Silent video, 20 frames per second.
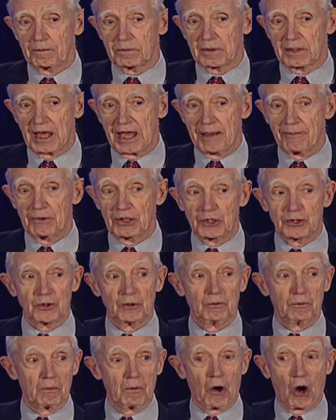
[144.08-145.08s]
came
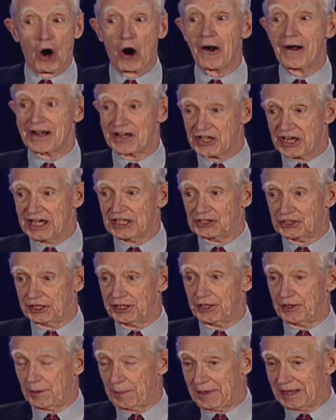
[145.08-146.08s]
into our attention
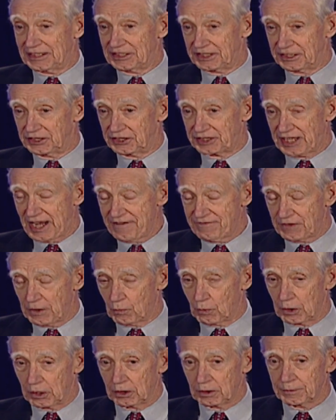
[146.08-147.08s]
in the patient safety
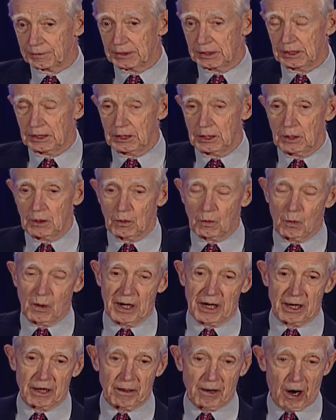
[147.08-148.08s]
world,
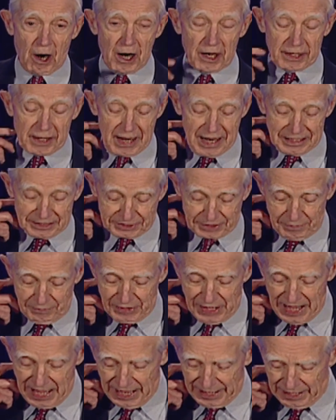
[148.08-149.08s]
where ARC asked him
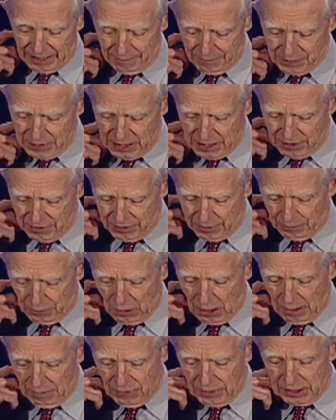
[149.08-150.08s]
to head up
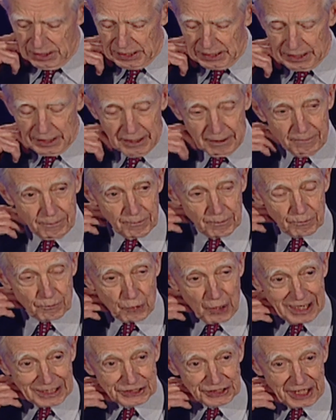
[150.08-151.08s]
the
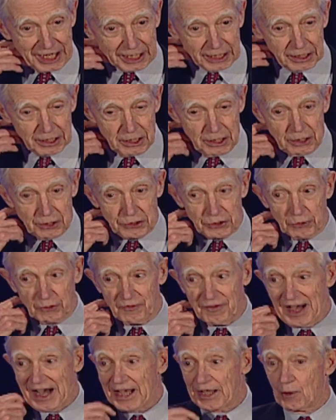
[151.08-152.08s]
project to
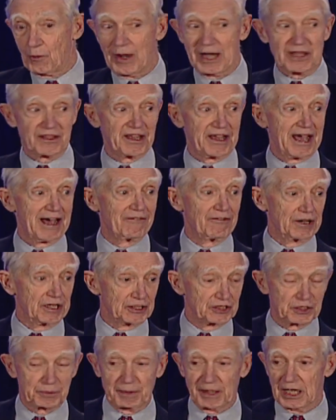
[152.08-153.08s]
evaluate the
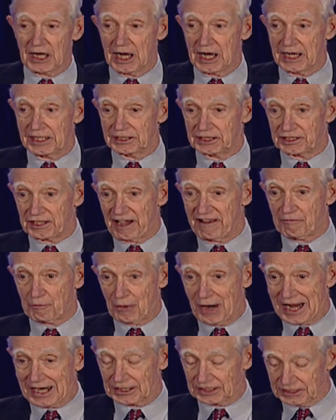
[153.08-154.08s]
evidence behind safe
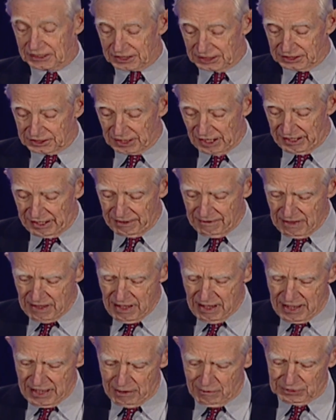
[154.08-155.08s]
practices. And
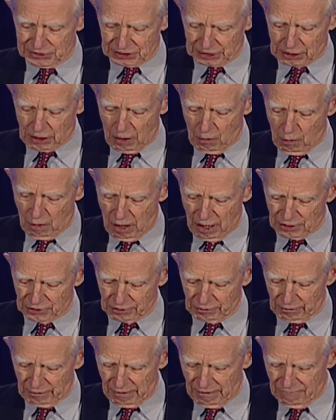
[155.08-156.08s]
he was the
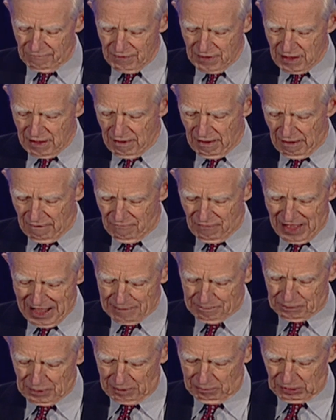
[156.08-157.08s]
co-author of
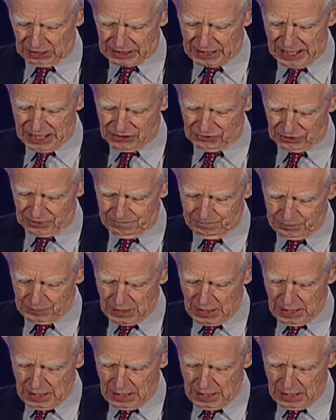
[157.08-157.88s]
that publication